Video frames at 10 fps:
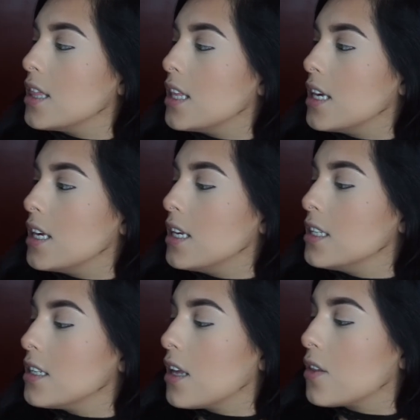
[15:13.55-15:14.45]

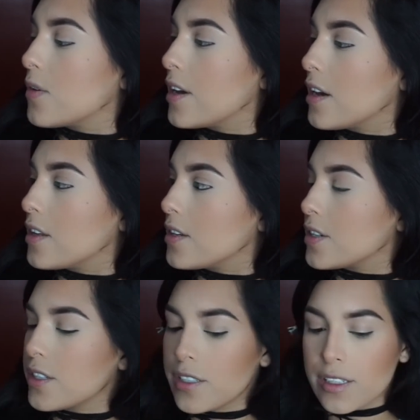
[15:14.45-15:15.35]
these 3
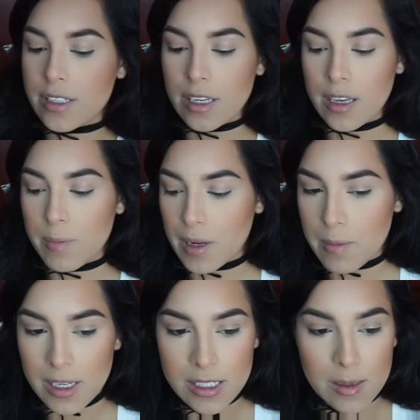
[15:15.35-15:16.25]
colors. I'm gonna
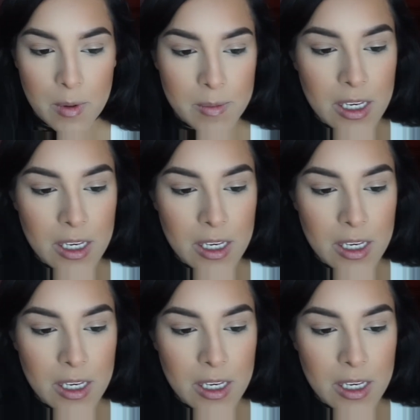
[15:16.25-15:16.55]
mix them up